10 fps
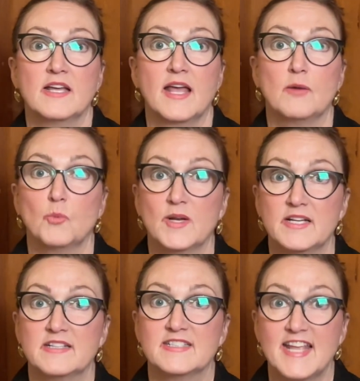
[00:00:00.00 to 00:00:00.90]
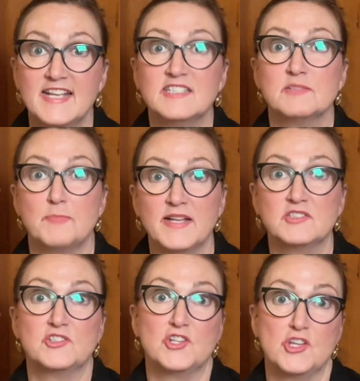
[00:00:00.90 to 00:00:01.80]
and what it tastes
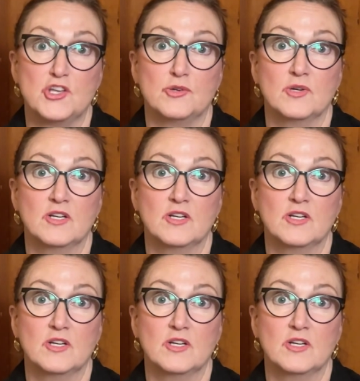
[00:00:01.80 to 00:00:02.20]
best to you.